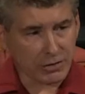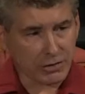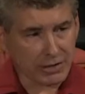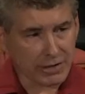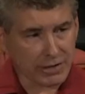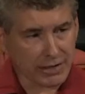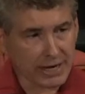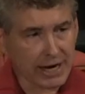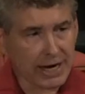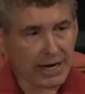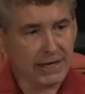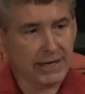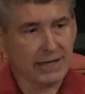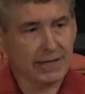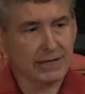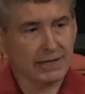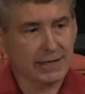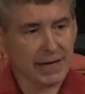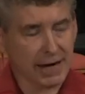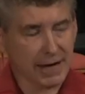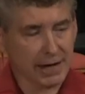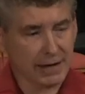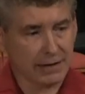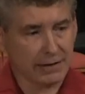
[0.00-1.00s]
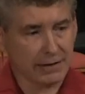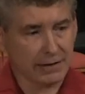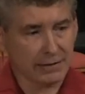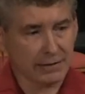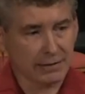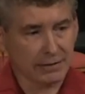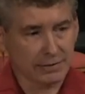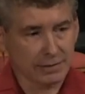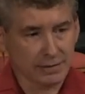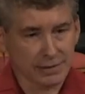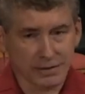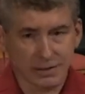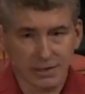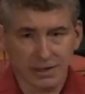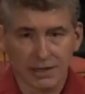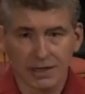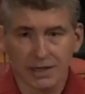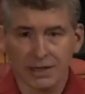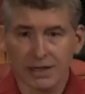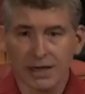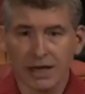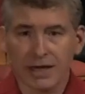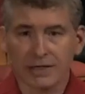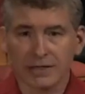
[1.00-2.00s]
that Kenny and Dana
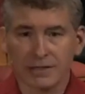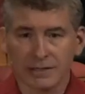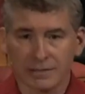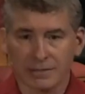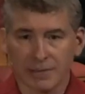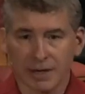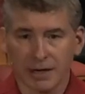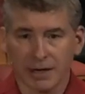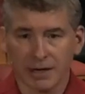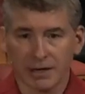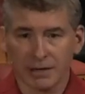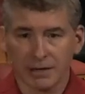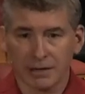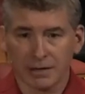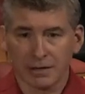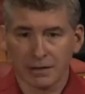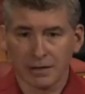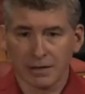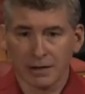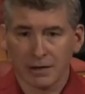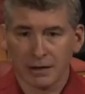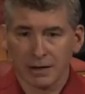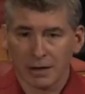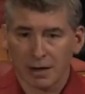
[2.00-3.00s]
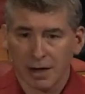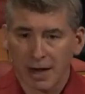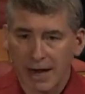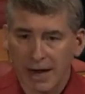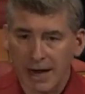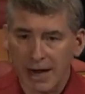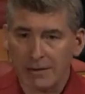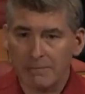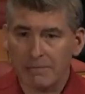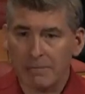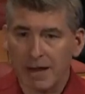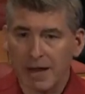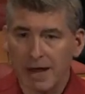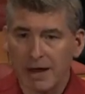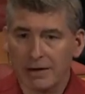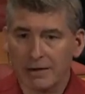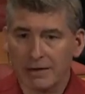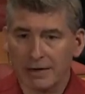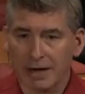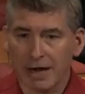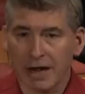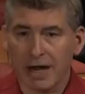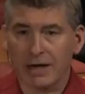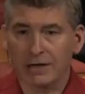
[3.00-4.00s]
sitting next to me, head bowed
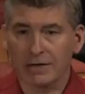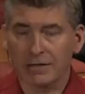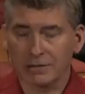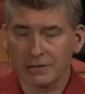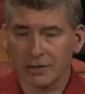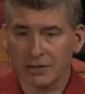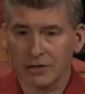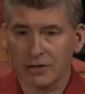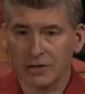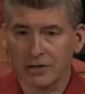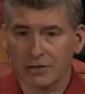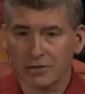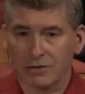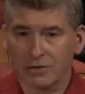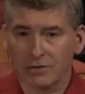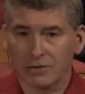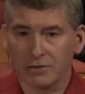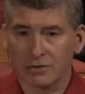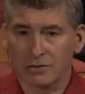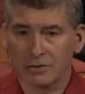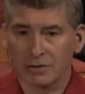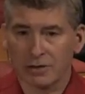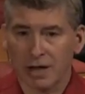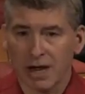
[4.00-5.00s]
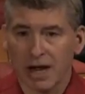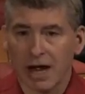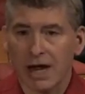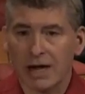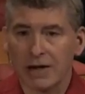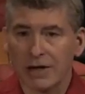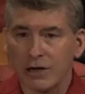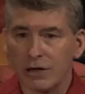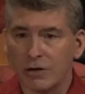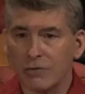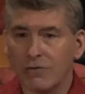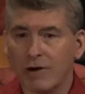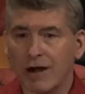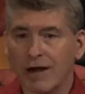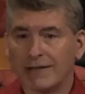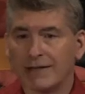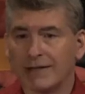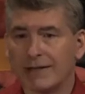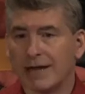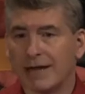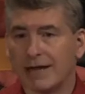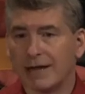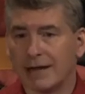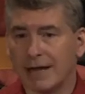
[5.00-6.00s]
and eyes closed, I knew right
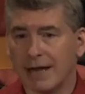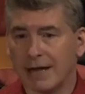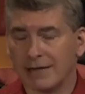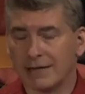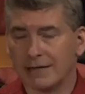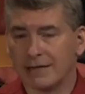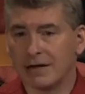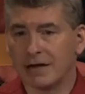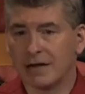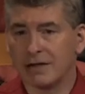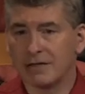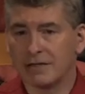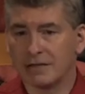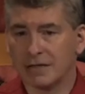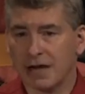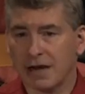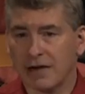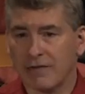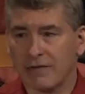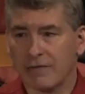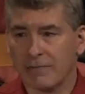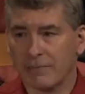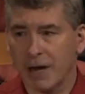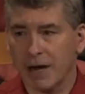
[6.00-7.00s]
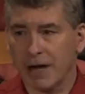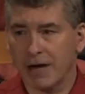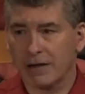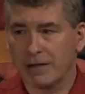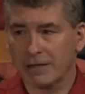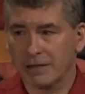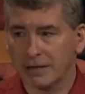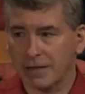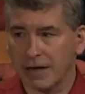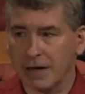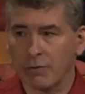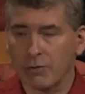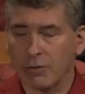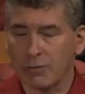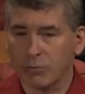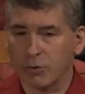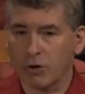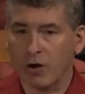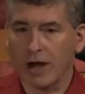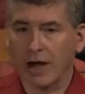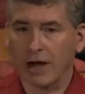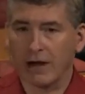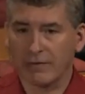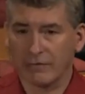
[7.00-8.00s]
then as an unsaved man that they were
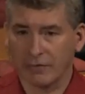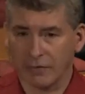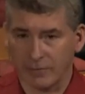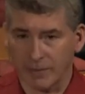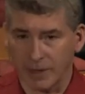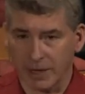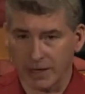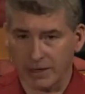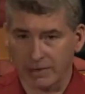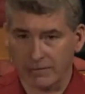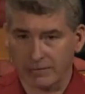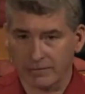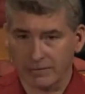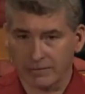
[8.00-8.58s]
praying for me.